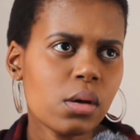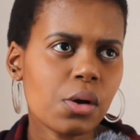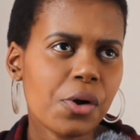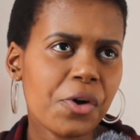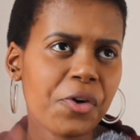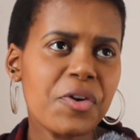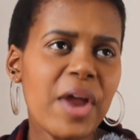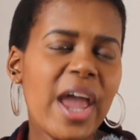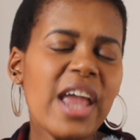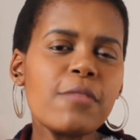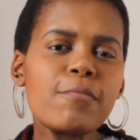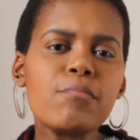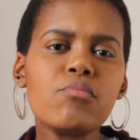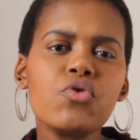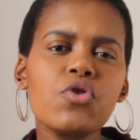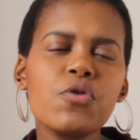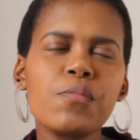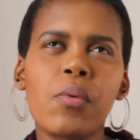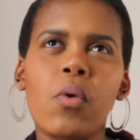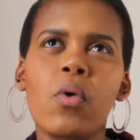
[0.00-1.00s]
Create
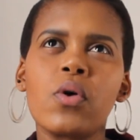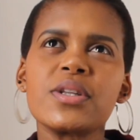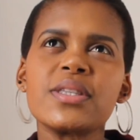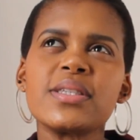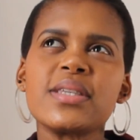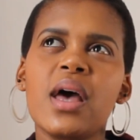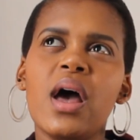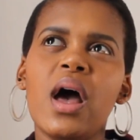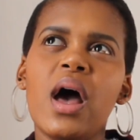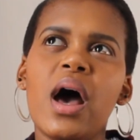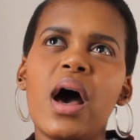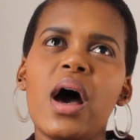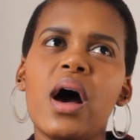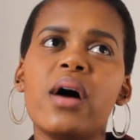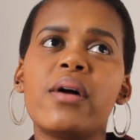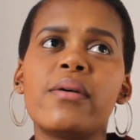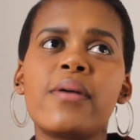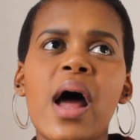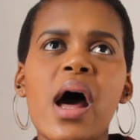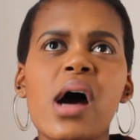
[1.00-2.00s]
mood boards
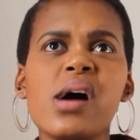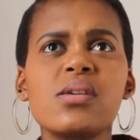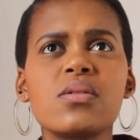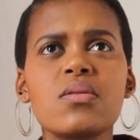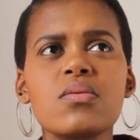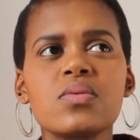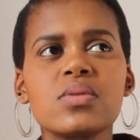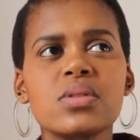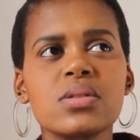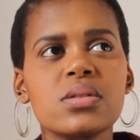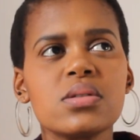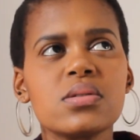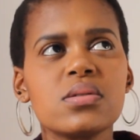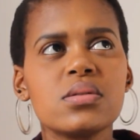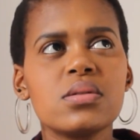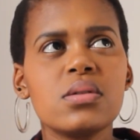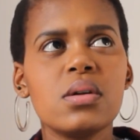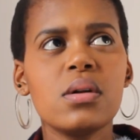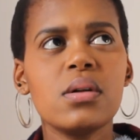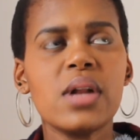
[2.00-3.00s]
around
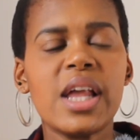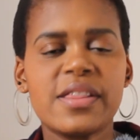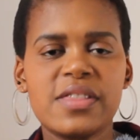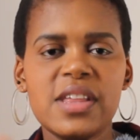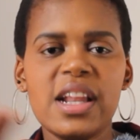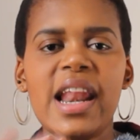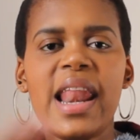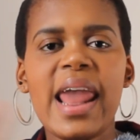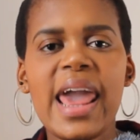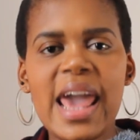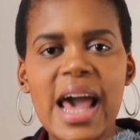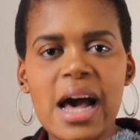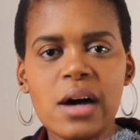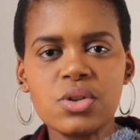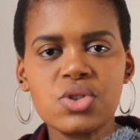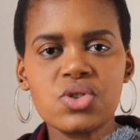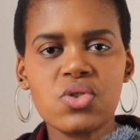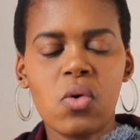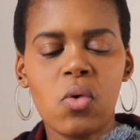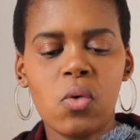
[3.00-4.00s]
like the
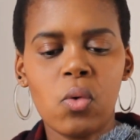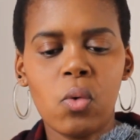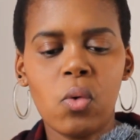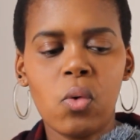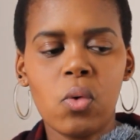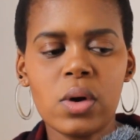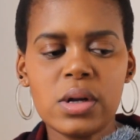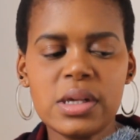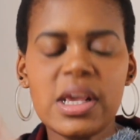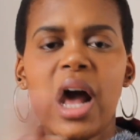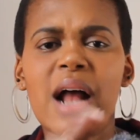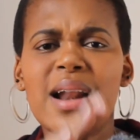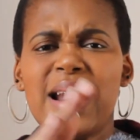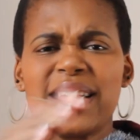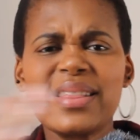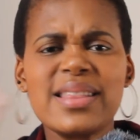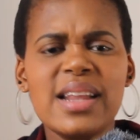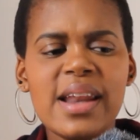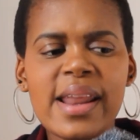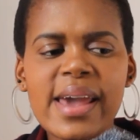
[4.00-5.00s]
layout, or yeah,
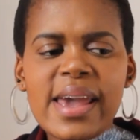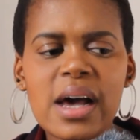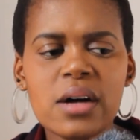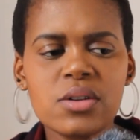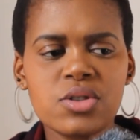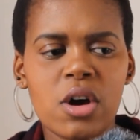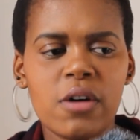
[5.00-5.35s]
like the layout